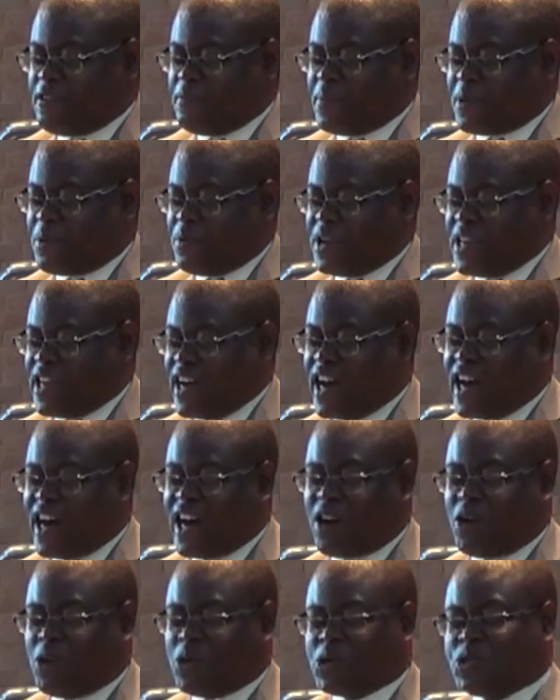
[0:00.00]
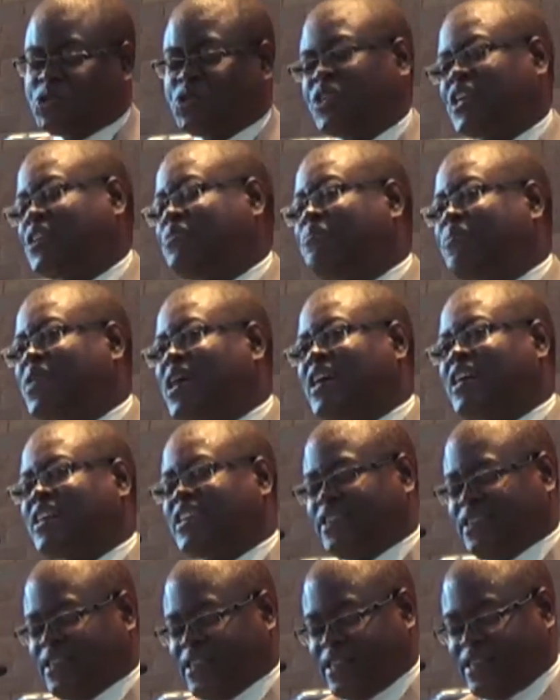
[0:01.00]
but we are also
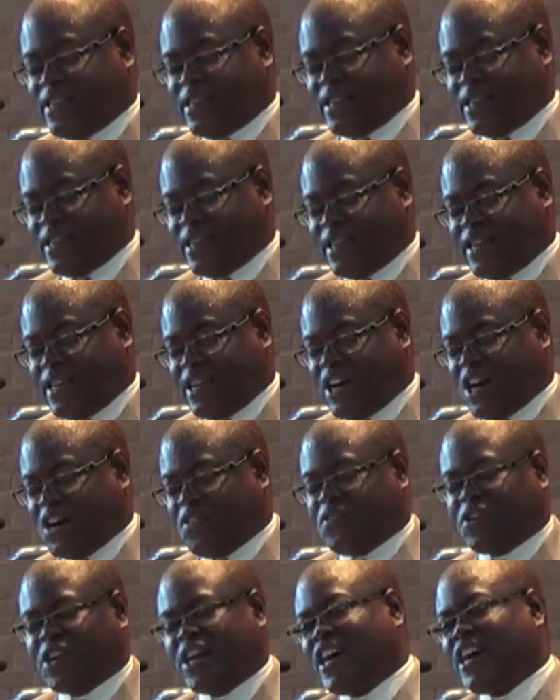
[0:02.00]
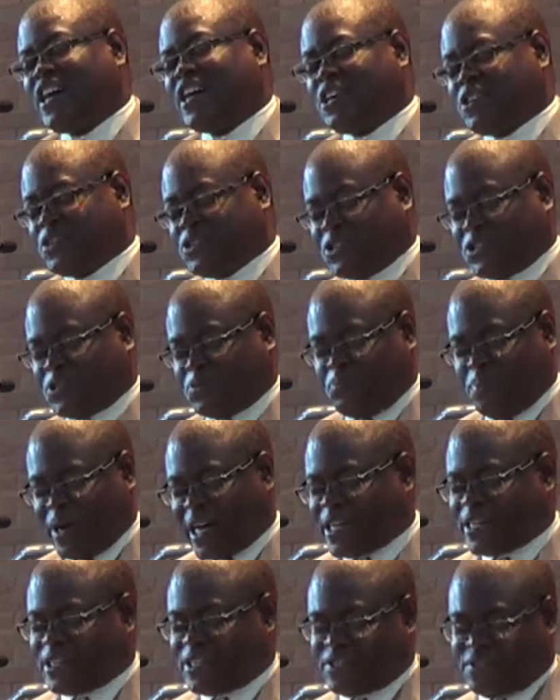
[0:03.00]
reminded of God's
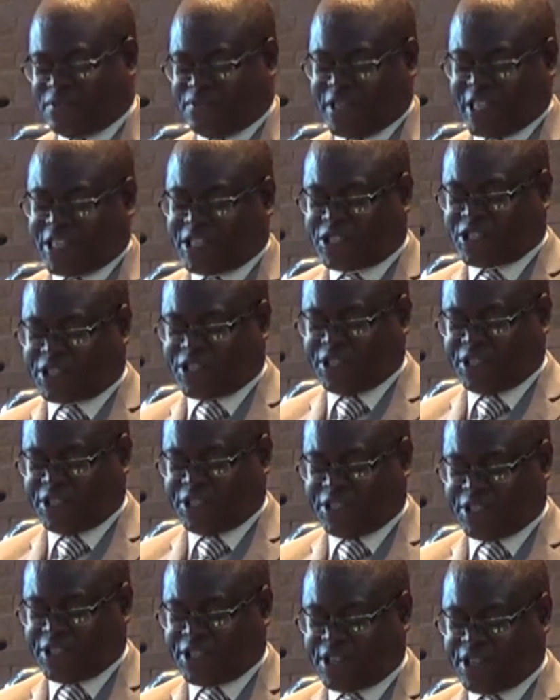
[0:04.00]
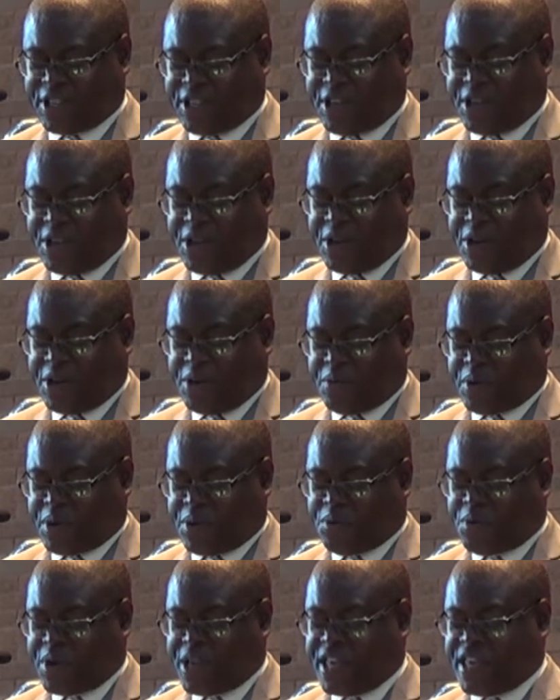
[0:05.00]
past victories.
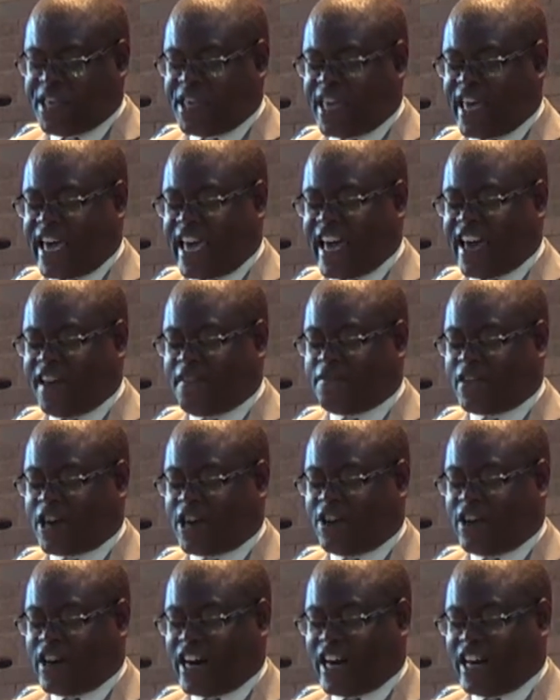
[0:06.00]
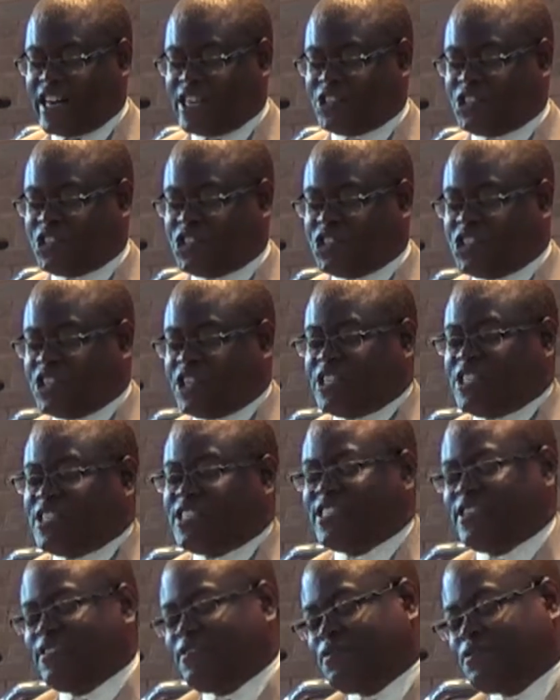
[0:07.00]
When we have our eyes
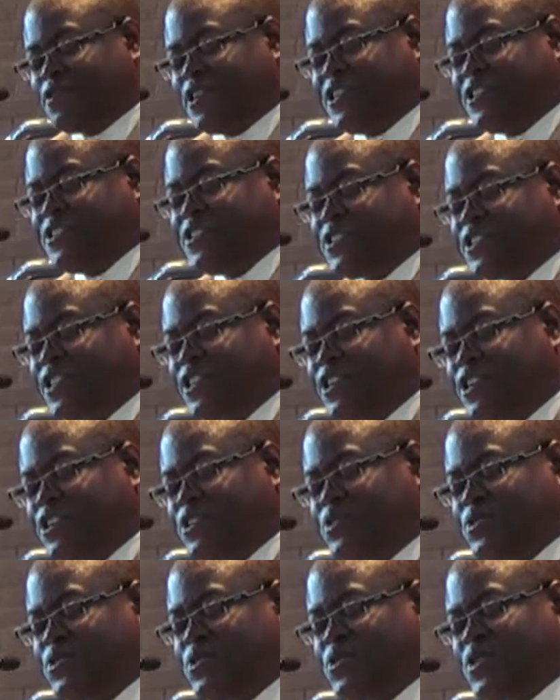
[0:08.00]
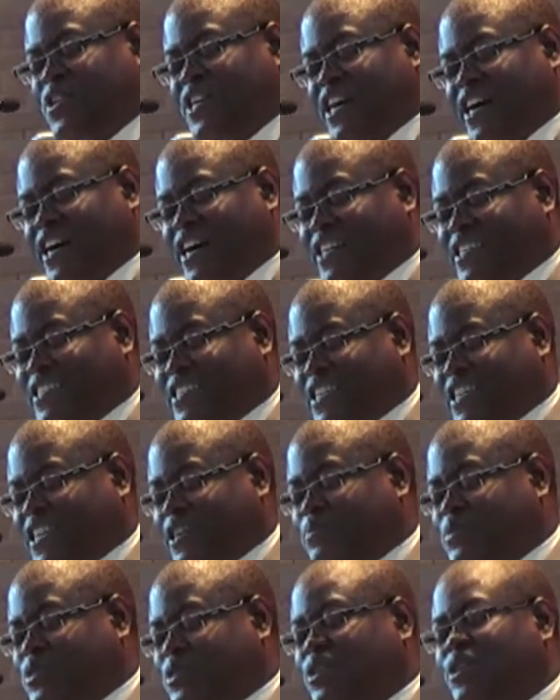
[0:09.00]
shut, friends, during hard
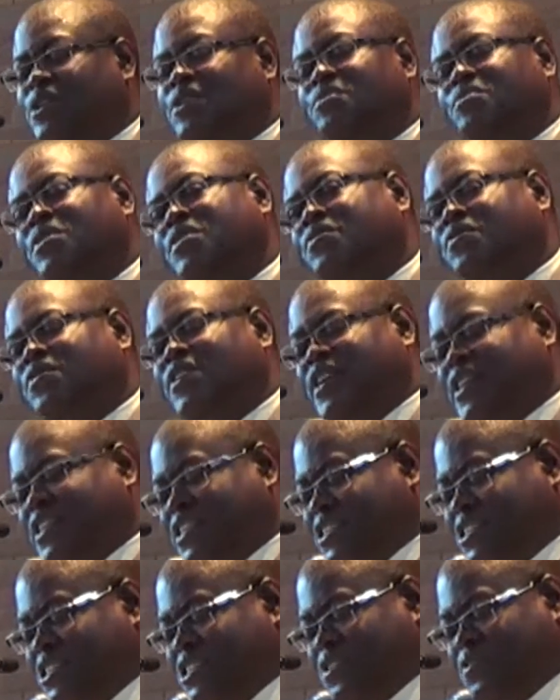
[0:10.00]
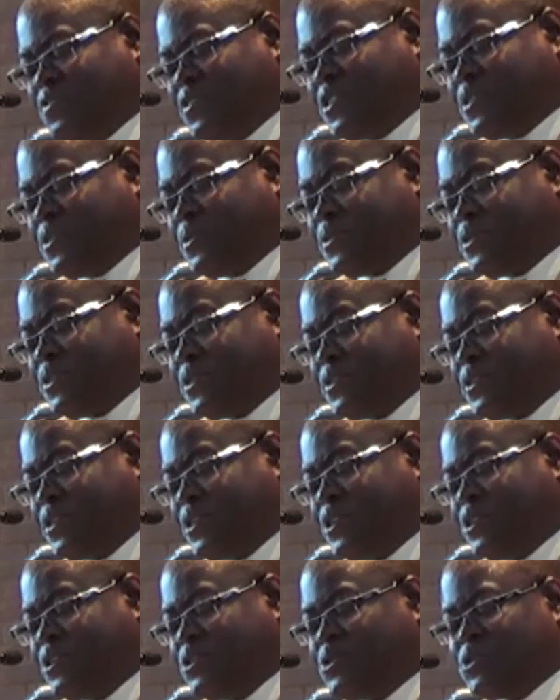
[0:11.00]
times, we find it difficult
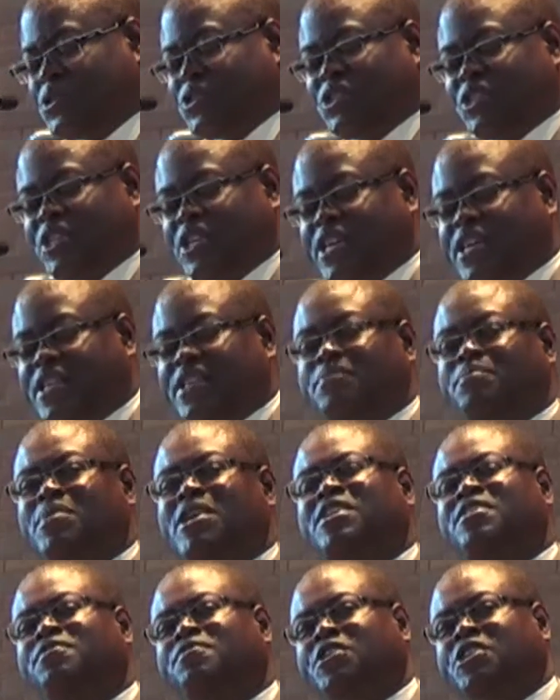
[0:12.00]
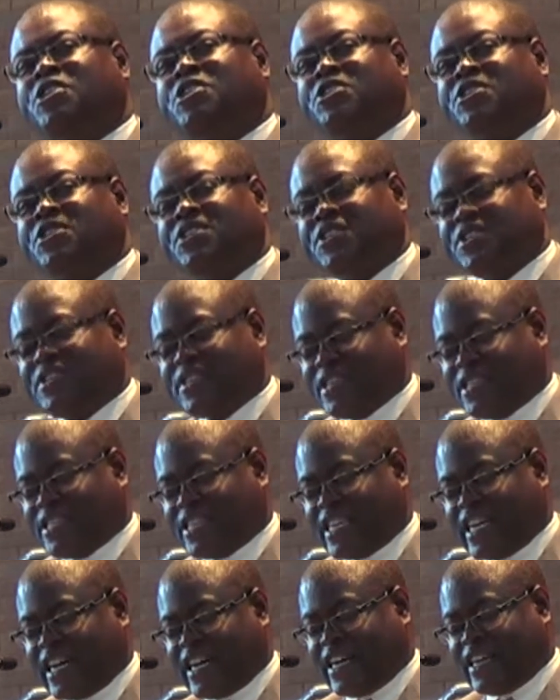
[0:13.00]
to see the many victories that
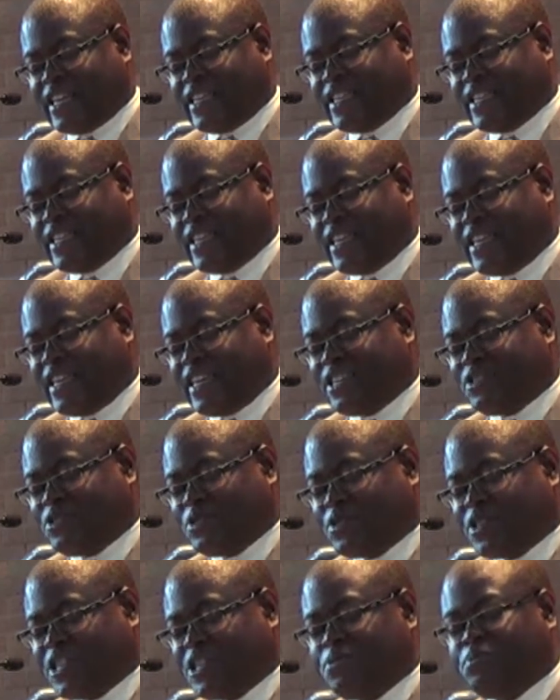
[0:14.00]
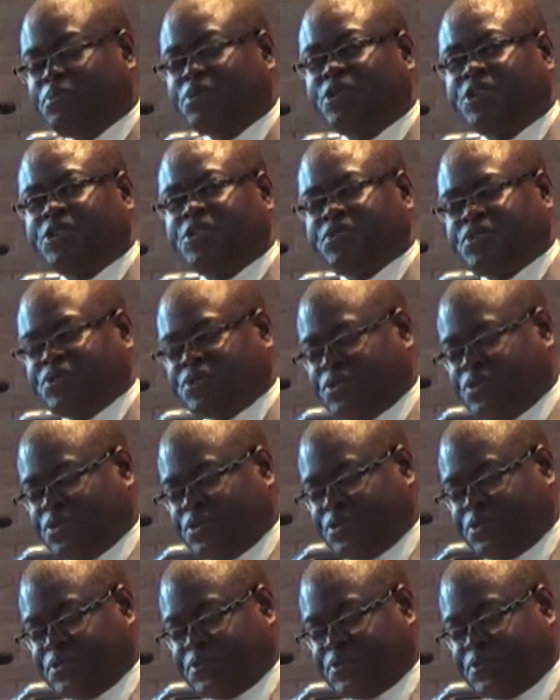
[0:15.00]
God has already brought through